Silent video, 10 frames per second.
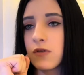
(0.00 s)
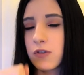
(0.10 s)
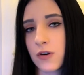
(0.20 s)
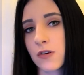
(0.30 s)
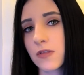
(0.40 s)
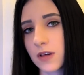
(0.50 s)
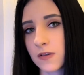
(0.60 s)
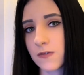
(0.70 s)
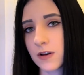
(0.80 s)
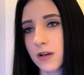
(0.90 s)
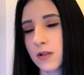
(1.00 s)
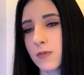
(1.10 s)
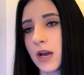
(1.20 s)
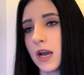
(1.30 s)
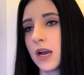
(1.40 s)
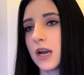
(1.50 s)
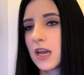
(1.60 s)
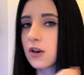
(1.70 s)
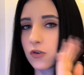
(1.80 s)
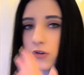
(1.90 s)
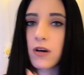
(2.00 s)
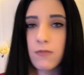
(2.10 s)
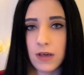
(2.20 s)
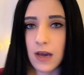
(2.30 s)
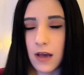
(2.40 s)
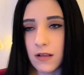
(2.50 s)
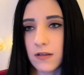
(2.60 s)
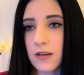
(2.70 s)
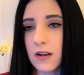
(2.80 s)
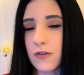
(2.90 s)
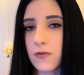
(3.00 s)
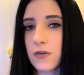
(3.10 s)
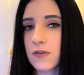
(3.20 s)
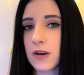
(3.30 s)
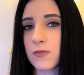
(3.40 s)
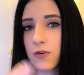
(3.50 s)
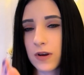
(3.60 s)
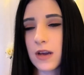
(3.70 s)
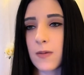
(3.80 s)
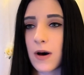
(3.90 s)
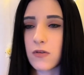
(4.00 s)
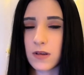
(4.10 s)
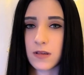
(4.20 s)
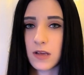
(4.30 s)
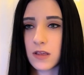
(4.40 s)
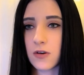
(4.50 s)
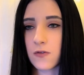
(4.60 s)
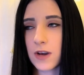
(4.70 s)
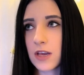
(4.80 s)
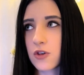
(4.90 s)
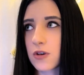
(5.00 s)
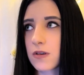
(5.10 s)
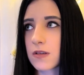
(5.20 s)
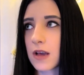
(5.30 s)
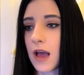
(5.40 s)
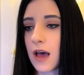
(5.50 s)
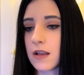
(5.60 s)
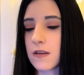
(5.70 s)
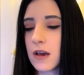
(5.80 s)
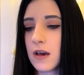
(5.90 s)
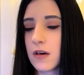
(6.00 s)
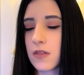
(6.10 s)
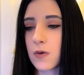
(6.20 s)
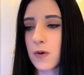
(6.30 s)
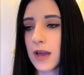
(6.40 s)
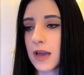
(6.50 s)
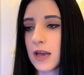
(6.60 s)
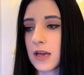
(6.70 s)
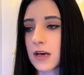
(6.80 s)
turn this film into something else. And of course, I'm talking about the City of Angels, and the way